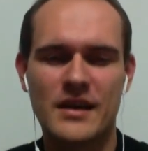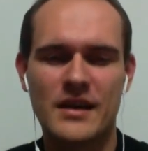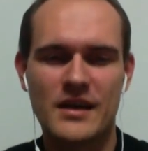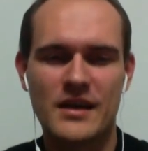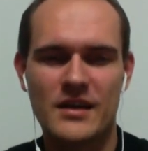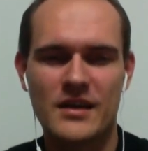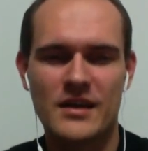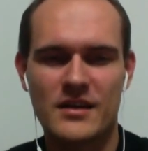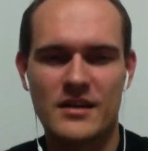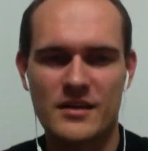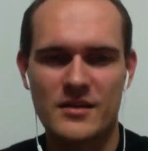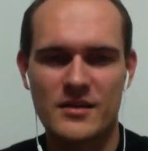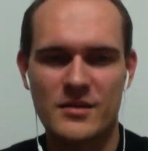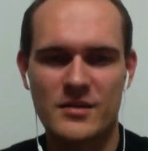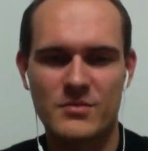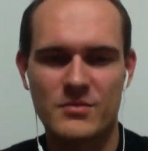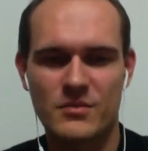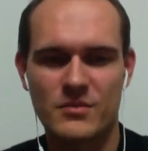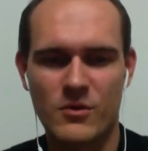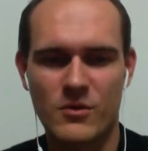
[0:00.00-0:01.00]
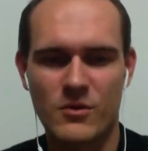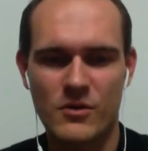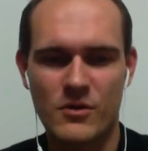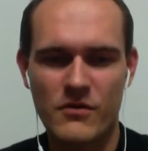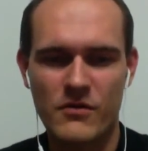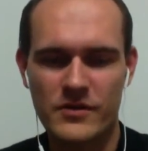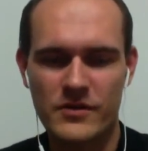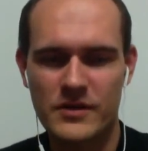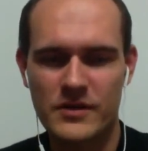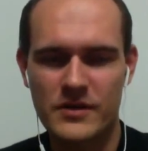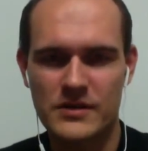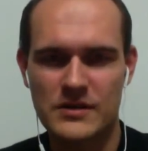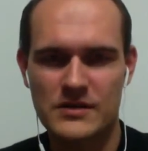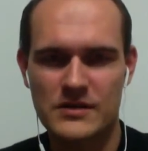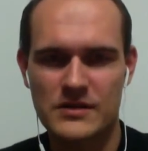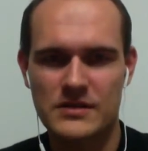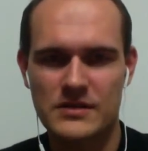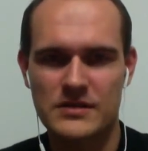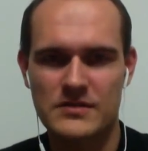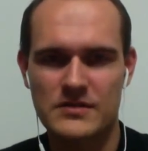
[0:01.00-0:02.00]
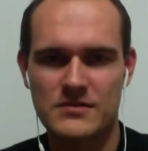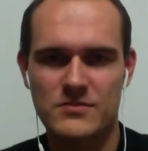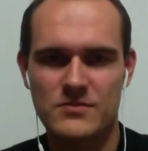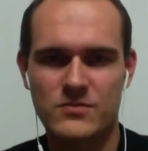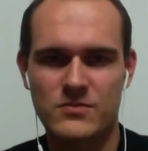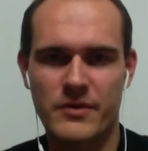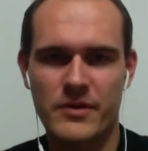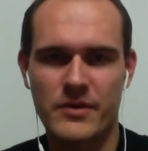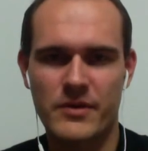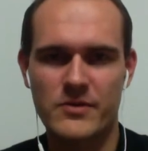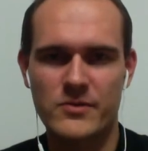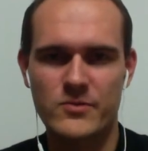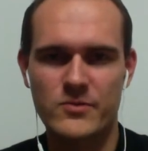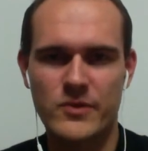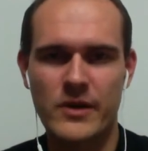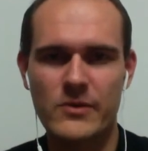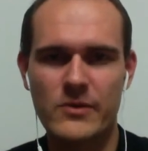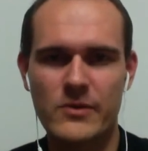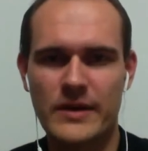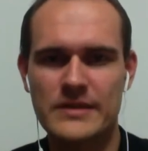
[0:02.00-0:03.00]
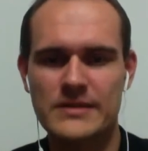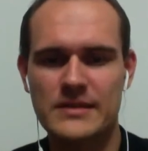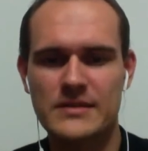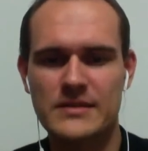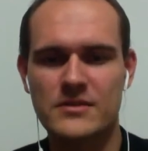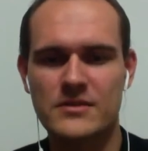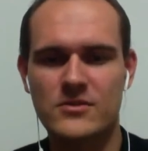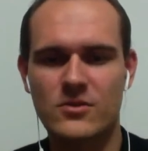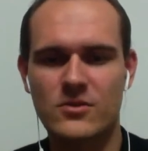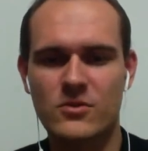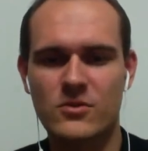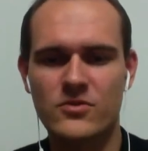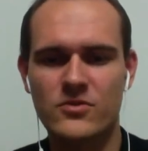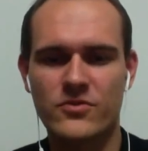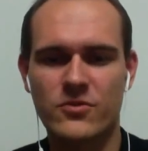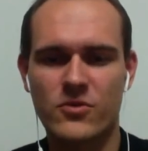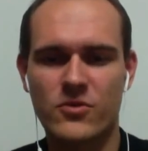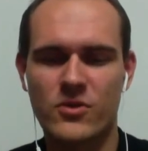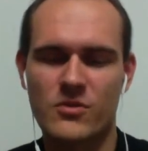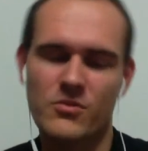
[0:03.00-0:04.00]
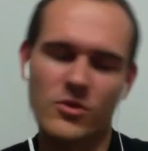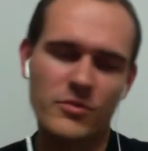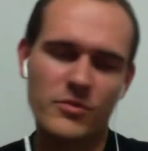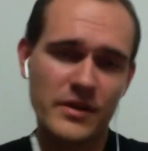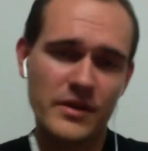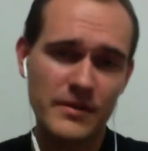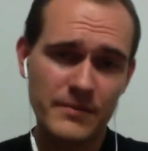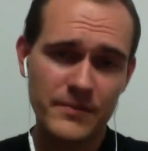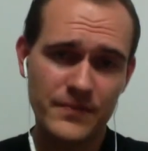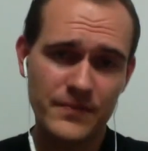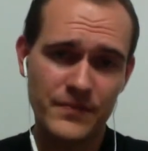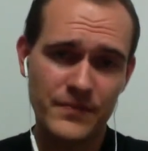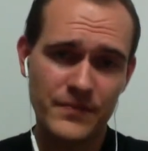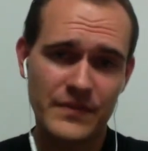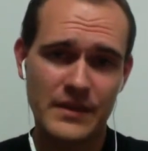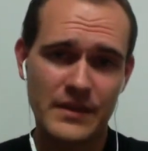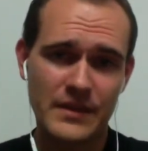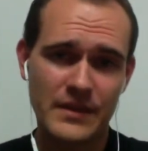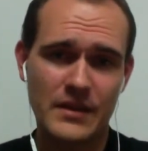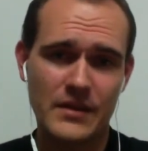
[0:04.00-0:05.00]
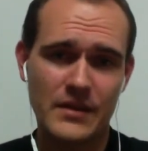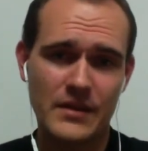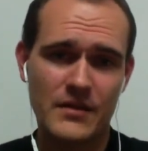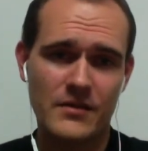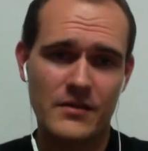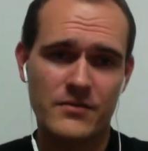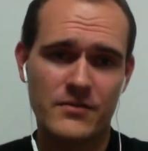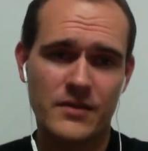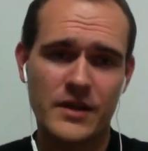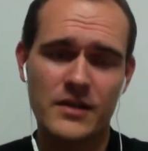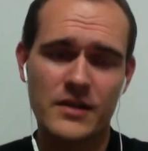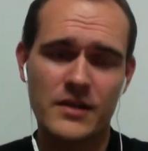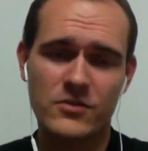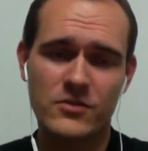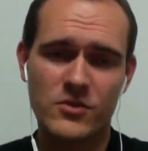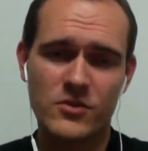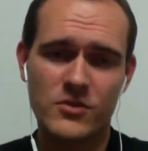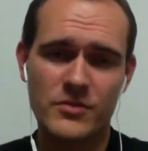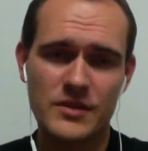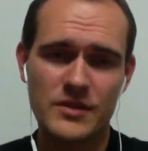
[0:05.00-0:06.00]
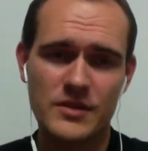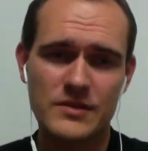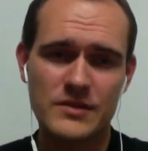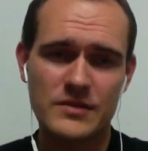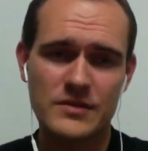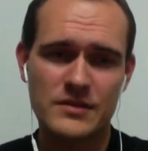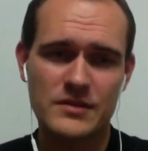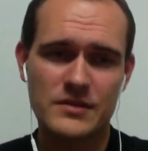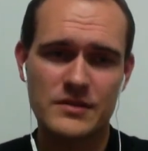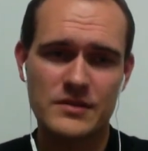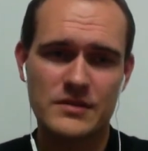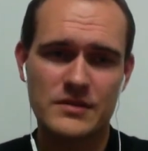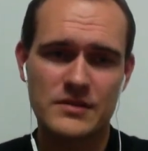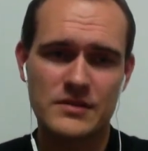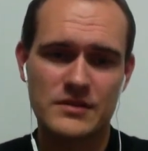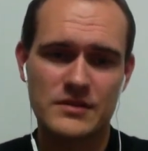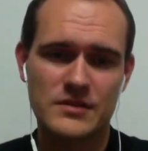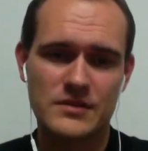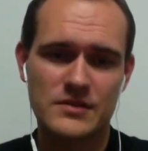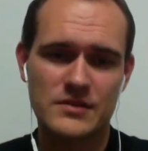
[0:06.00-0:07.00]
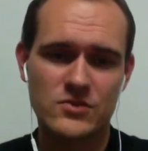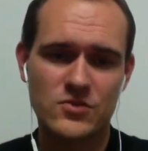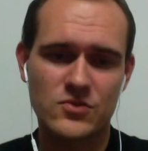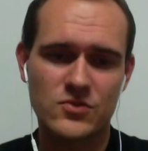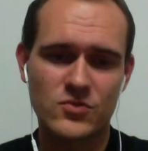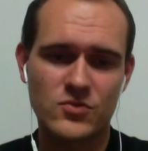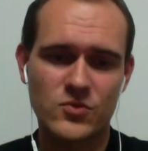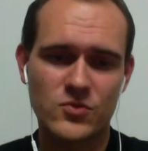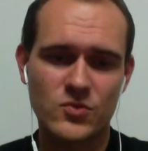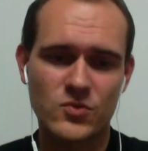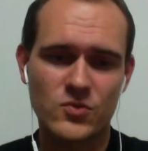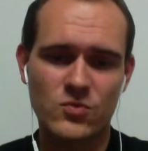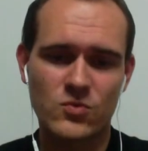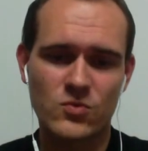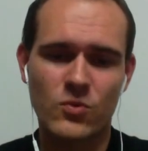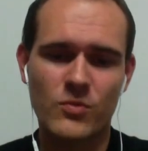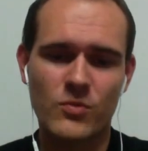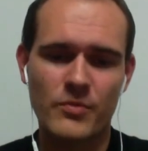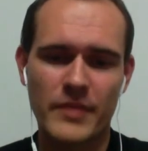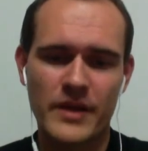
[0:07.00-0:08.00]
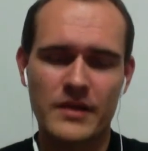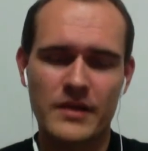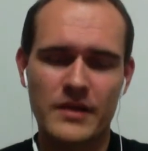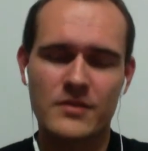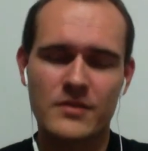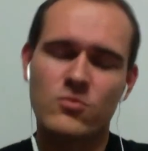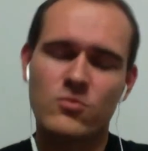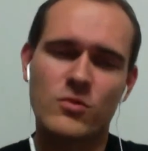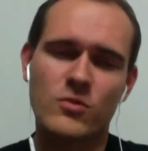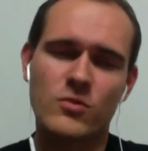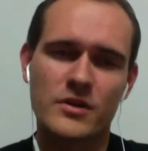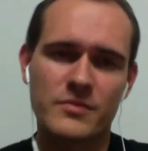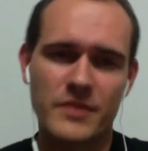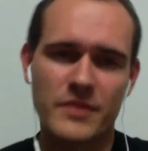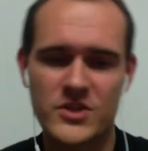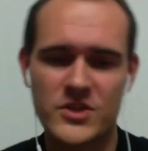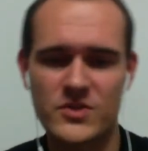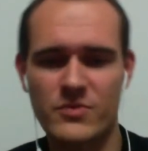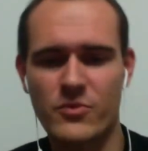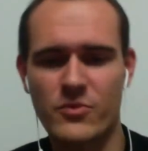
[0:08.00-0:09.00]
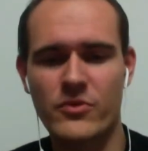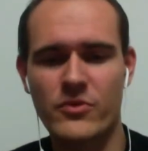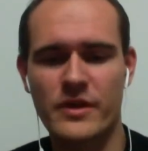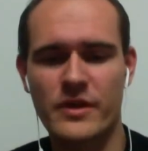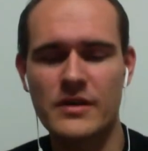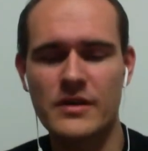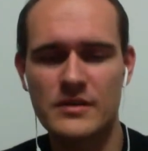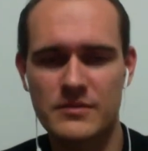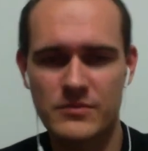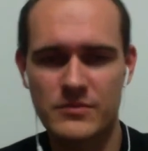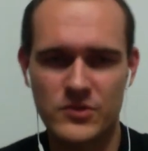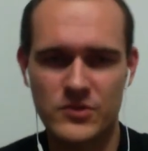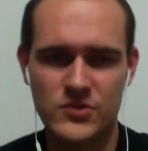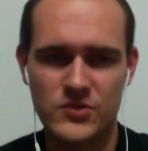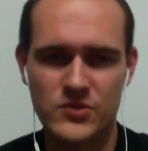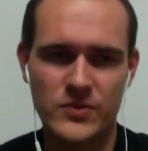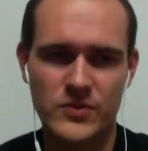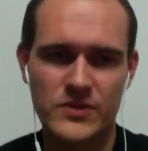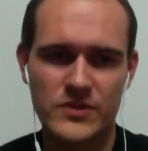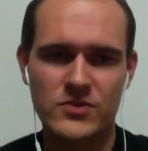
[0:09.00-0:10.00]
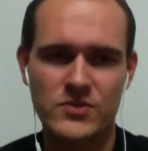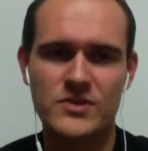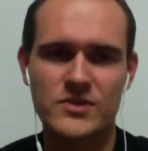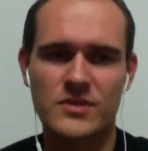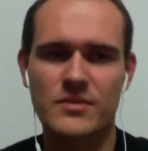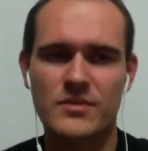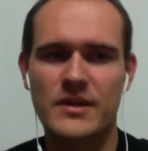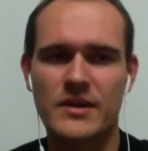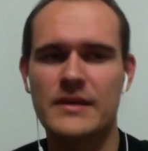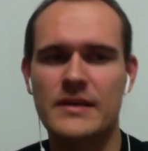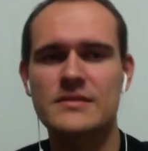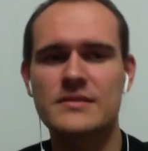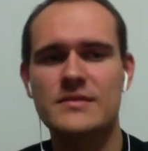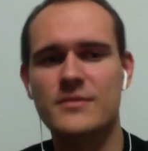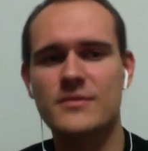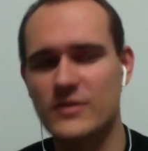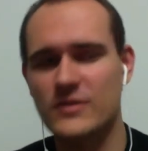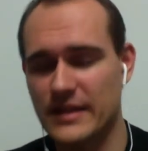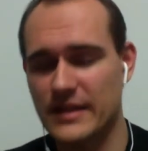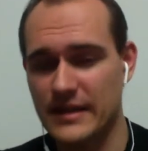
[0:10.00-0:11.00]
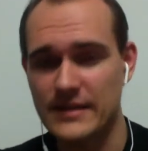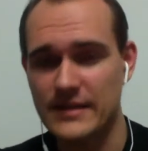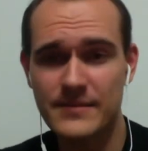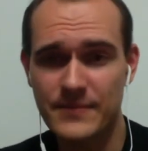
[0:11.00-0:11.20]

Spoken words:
Moreover, we are rewriting the code for Mobi file format to make it work much smoother, because we saw some lags on that.